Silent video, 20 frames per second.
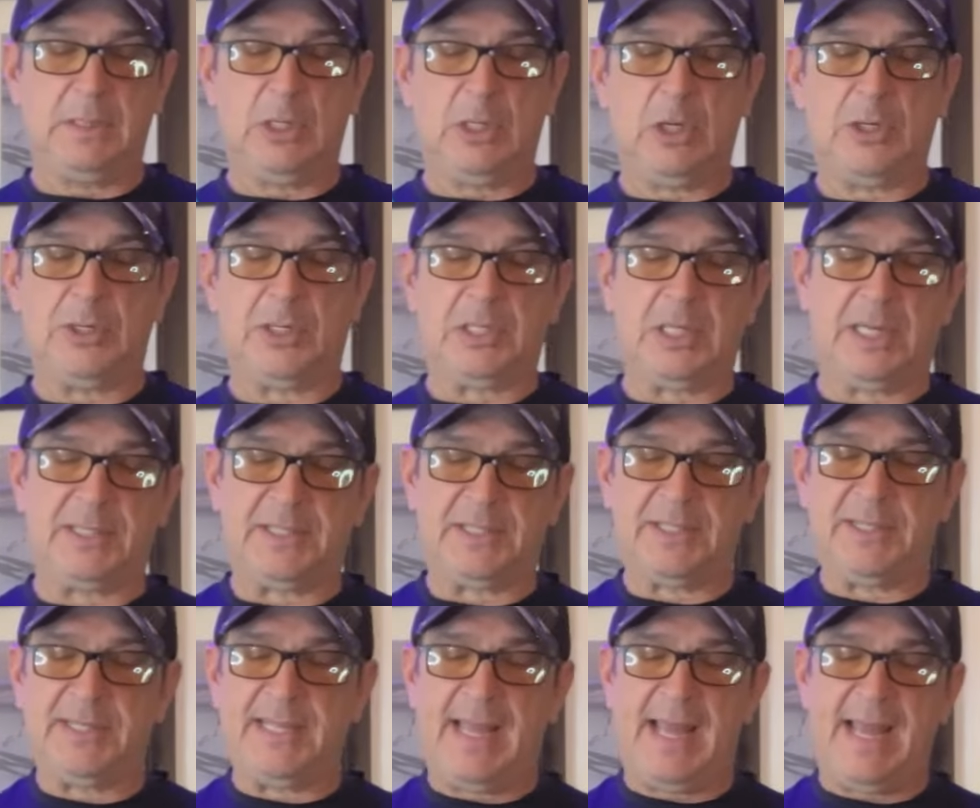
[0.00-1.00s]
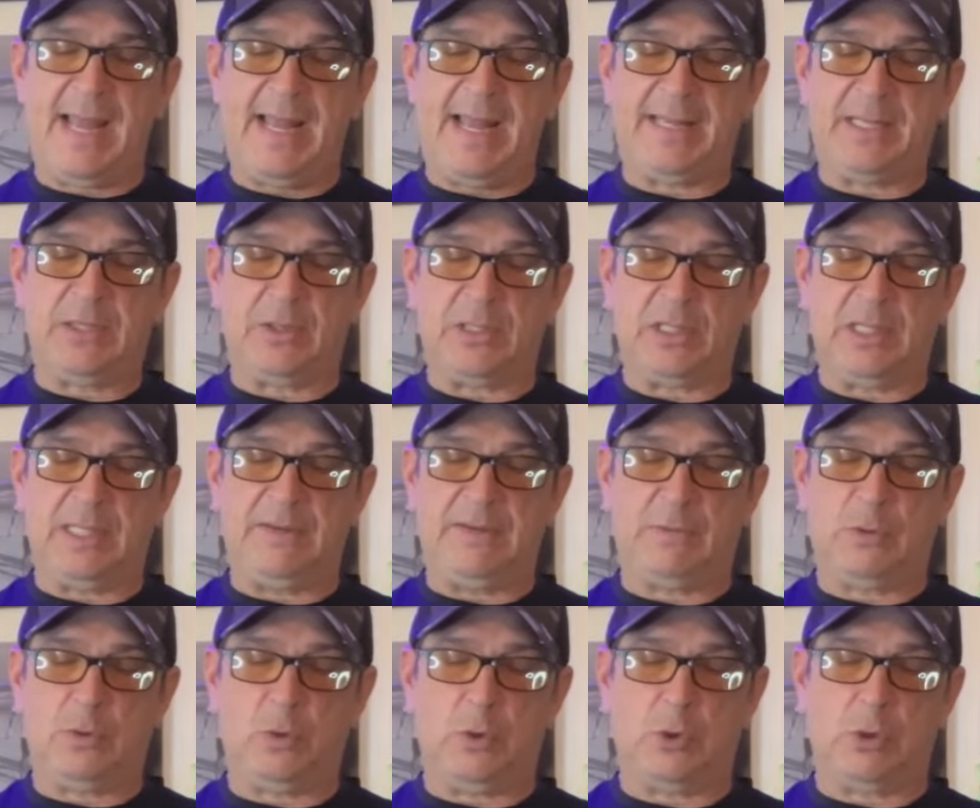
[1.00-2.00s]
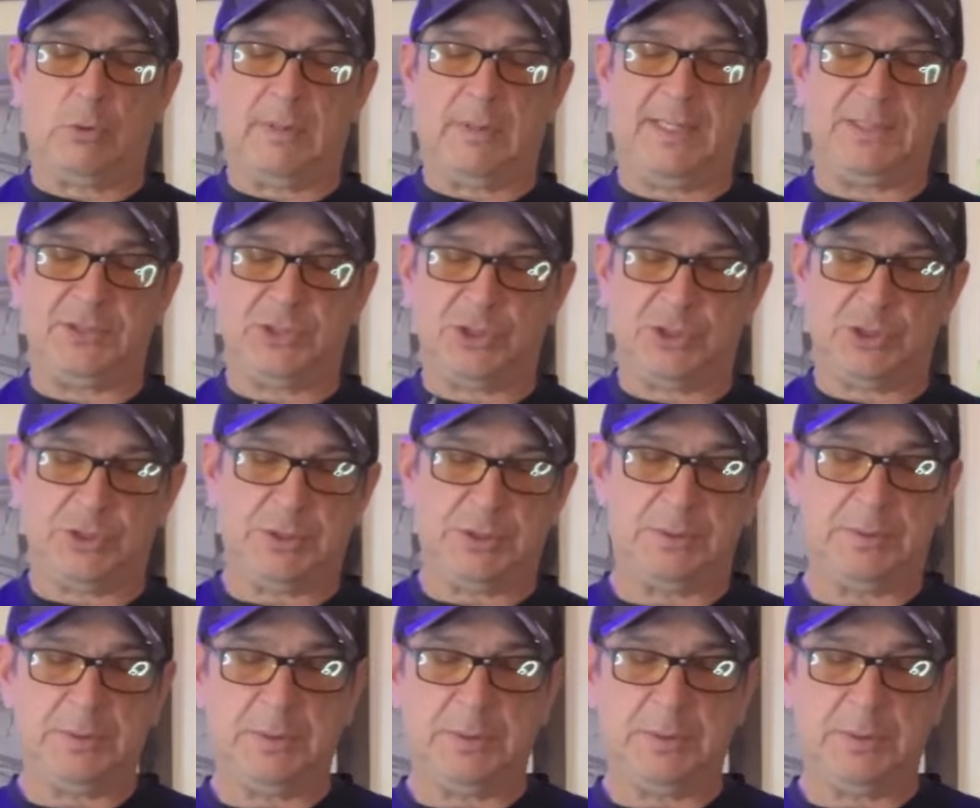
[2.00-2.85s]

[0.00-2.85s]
Going to cut the tag, going to leave a 1/4 inch.